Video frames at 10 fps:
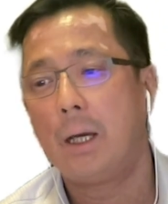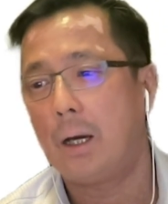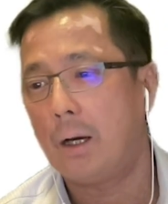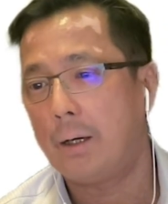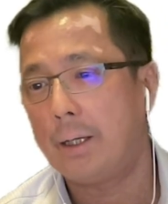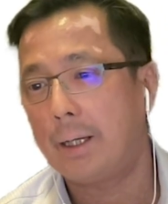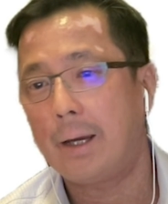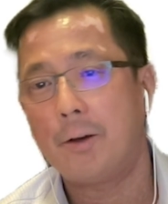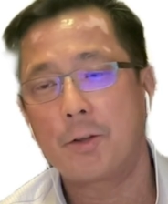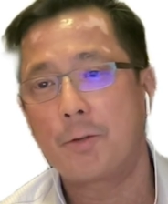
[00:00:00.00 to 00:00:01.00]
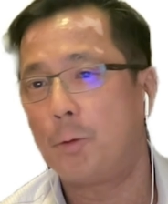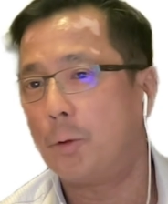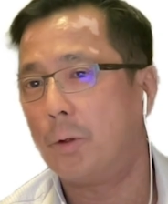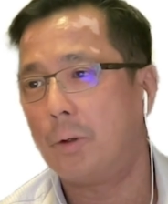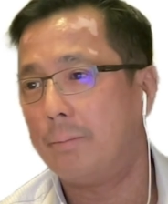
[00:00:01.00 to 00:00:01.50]
It accounts
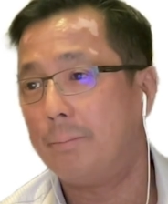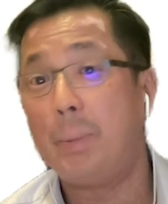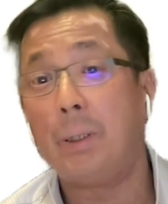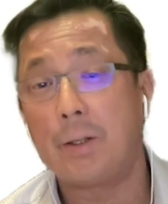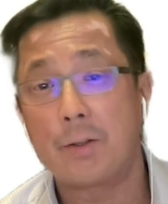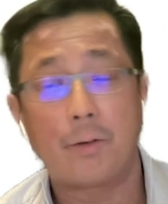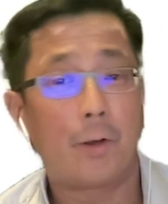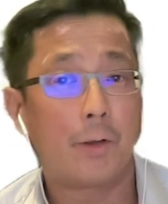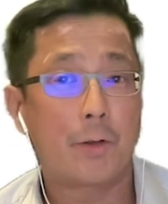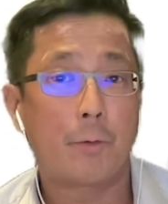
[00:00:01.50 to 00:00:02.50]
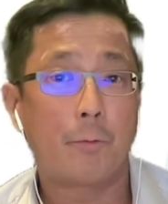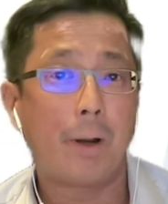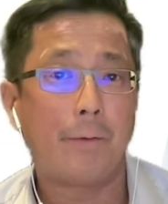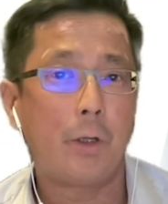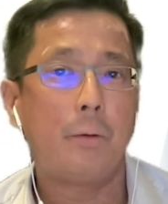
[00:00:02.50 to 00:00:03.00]
for billions of dollars of
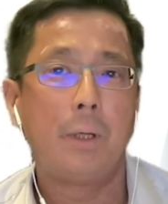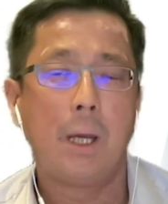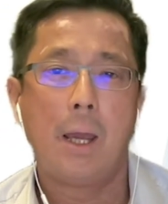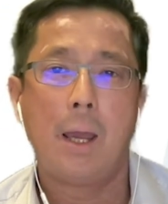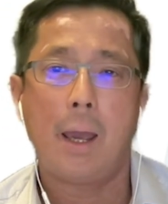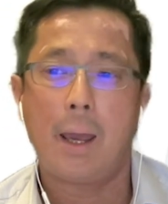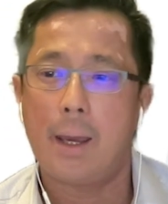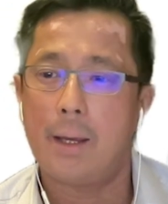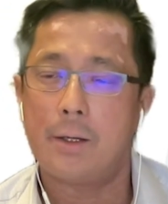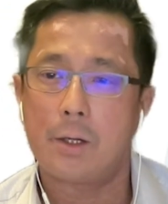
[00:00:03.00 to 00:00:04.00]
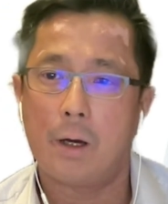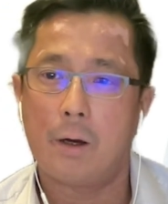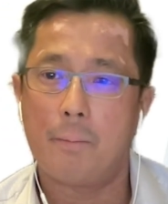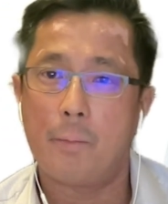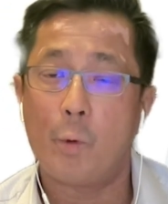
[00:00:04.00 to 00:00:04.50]
revenue, and
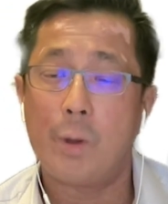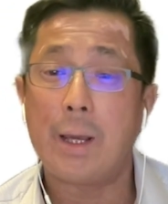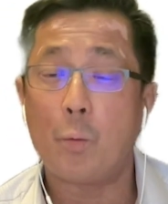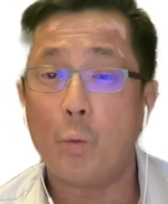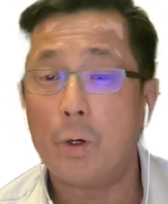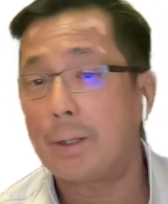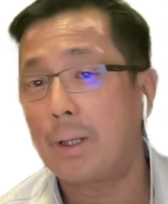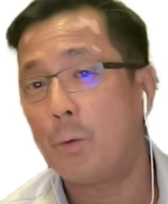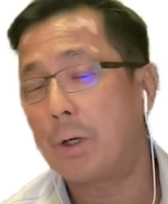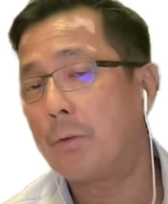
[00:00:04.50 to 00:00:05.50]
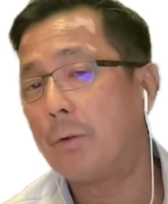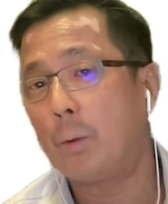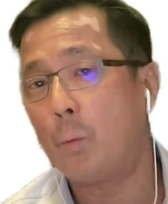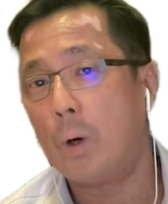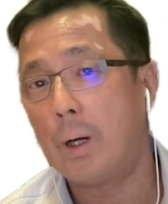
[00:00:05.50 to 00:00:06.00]
when they work really
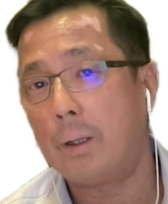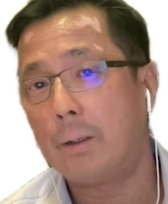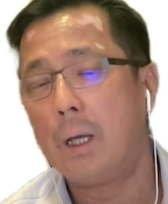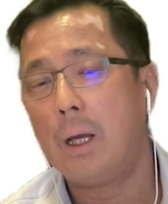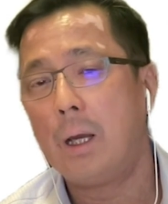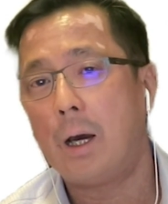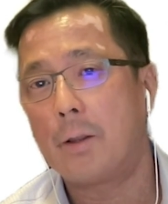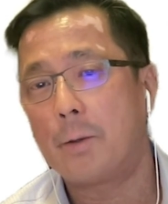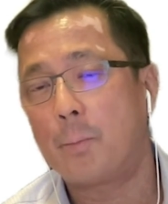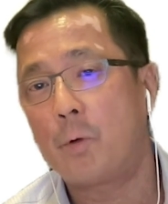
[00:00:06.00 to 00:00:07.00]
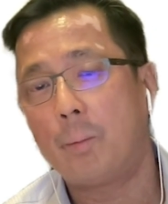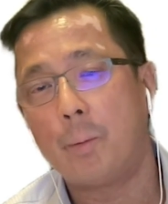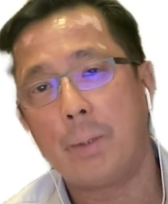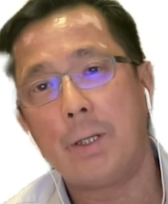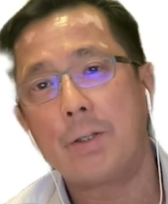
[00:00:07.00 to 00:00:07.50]
well. The
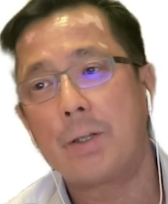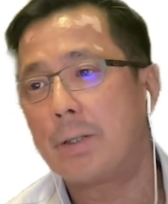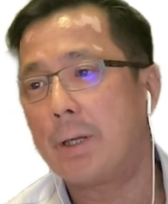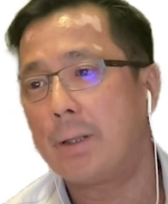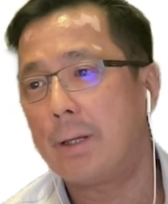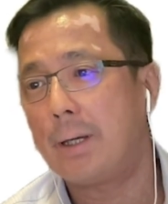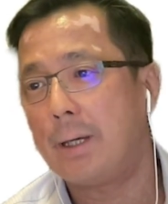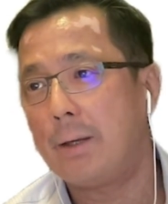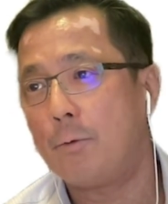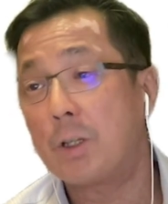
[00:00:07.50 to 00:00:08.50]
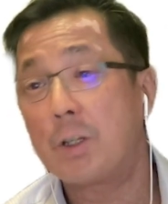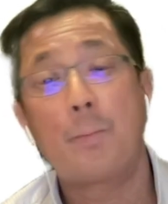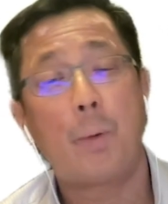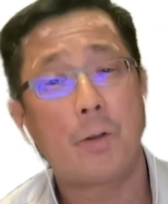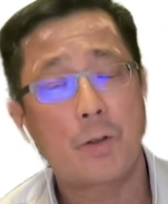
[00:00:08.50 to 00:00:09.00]
problem is that the
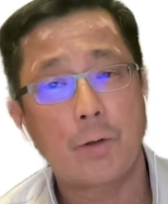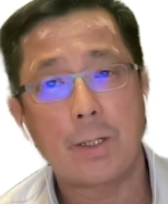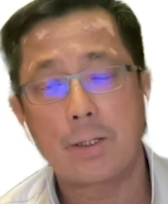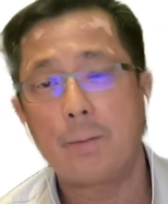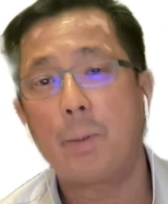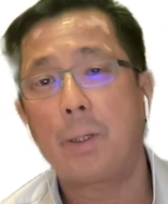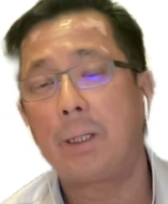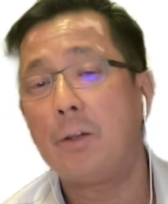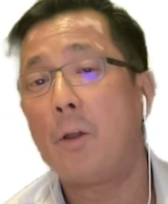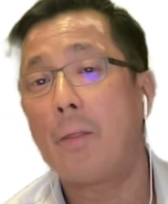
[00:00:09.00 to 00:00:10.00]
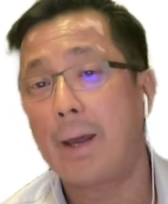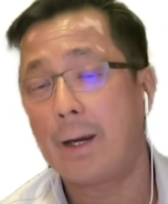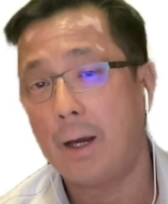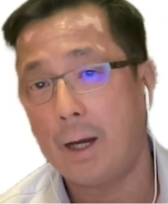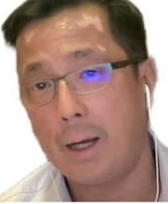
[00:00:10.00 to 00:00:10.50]
response rate's typically not that
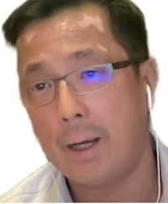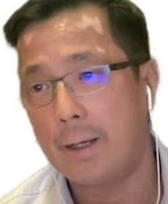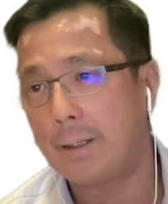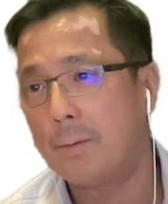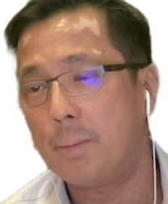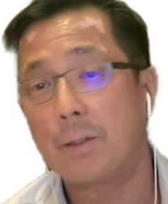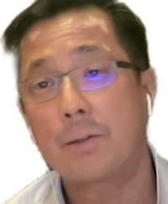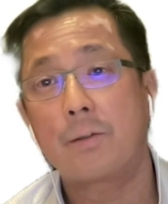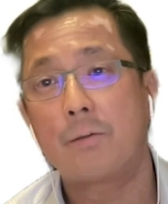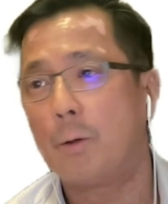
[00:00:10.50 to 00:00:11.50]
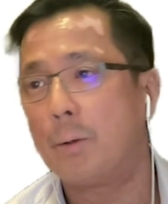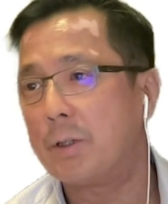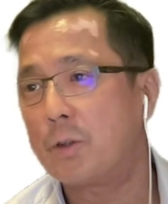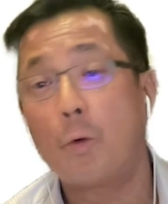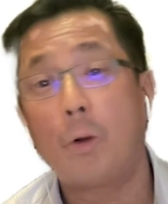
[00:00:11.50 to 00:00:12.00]
high. It can be as low as
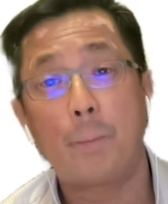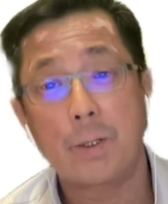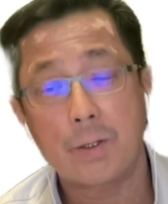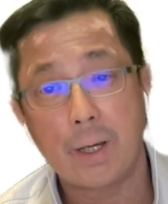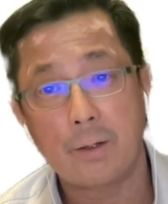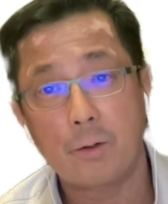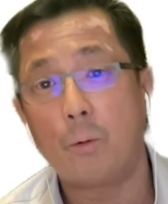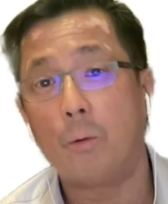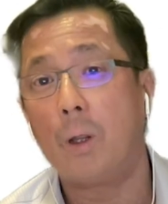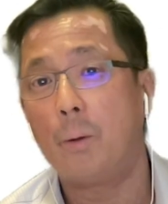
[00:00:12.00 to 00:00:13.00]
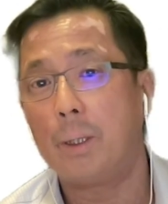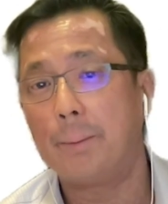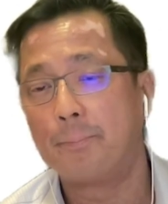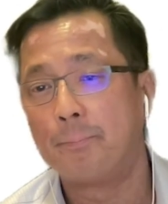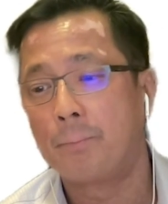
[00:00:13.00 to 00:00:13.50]
12% or lower.
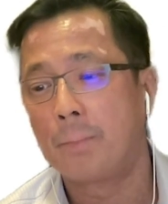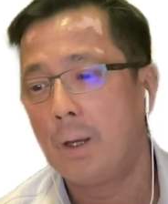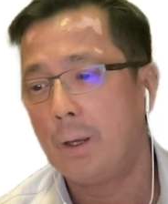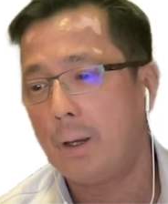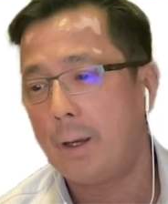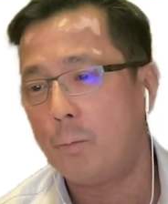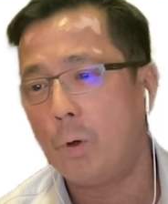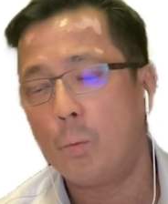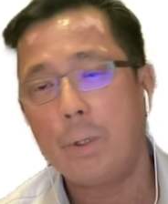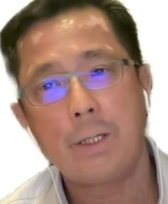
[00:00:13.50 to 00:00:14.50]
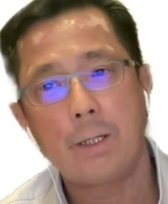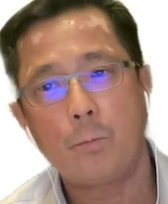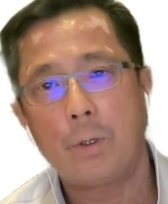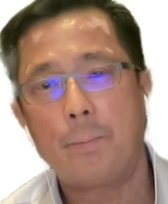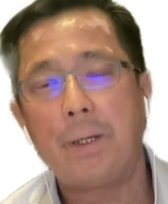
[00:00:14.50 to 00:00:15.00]
And what we did
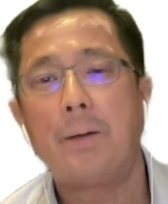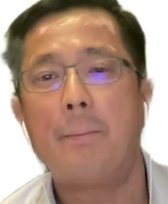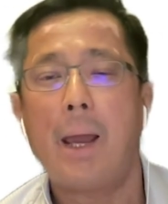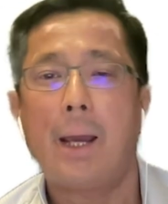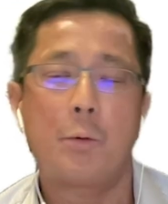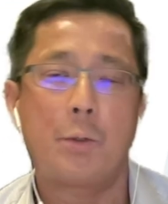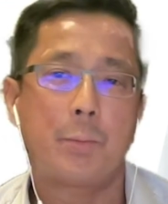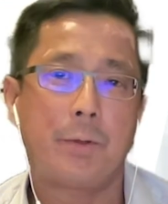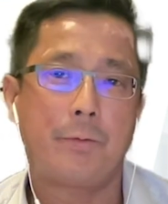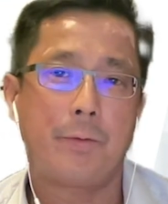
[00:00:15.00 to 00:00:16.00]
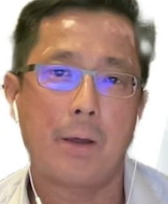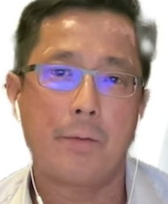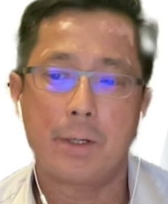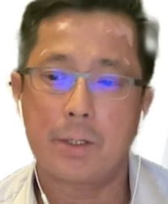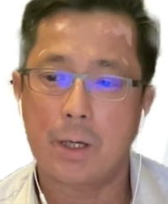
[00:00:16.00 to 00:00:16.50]
with Peter Mac was we found
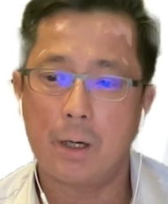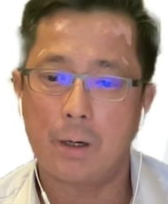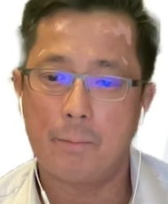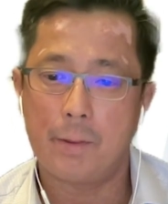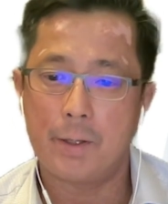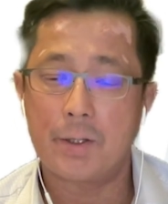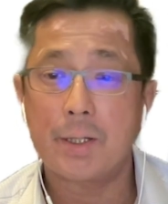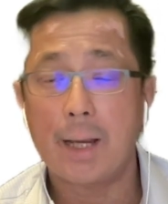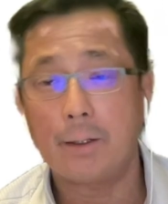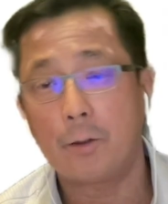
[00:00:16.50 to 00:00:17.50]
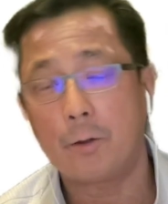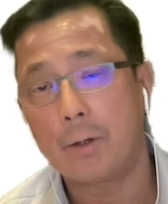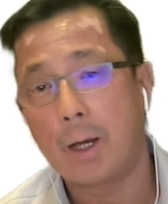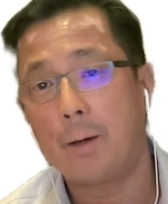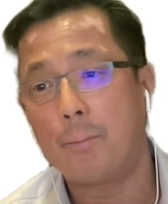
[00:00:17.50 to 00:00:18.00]
that the standalone
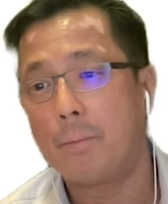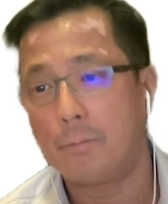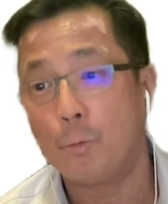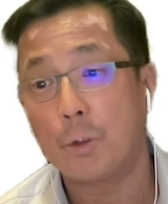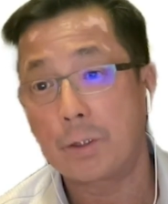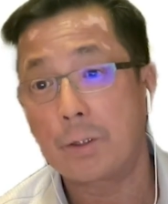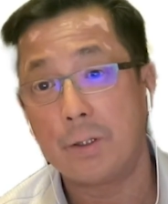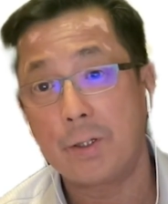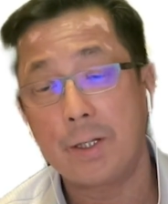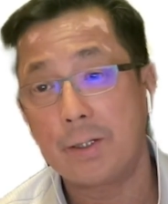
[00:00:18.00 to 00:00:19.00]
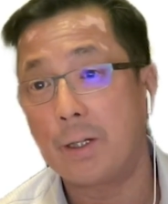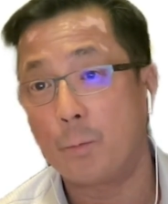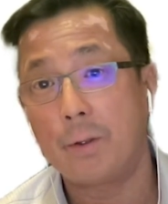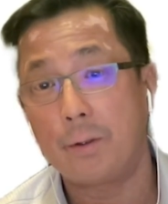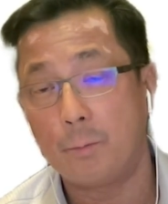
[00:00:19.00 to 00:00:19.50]
arm was consistent
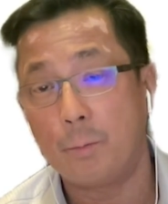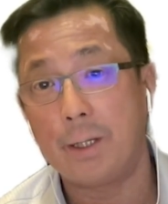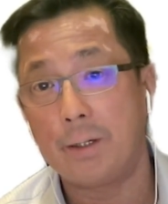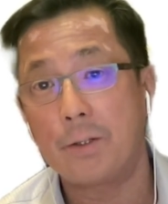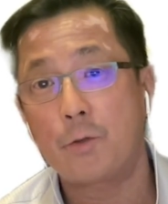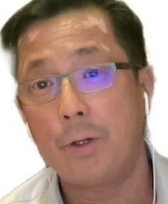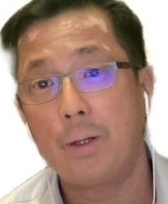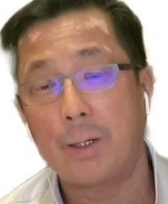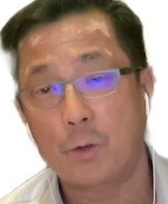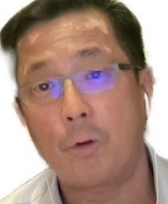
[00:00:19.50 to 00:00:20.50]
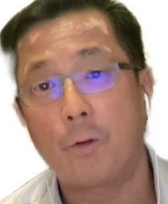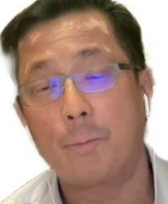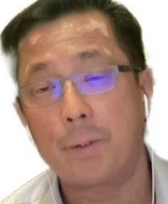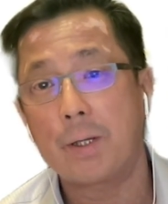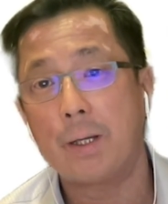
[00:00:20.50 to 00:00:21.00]
with industry at about
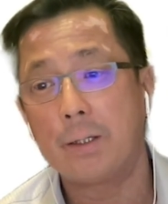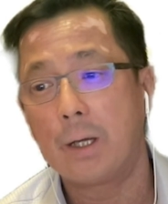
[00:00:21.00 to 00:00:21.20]
12%.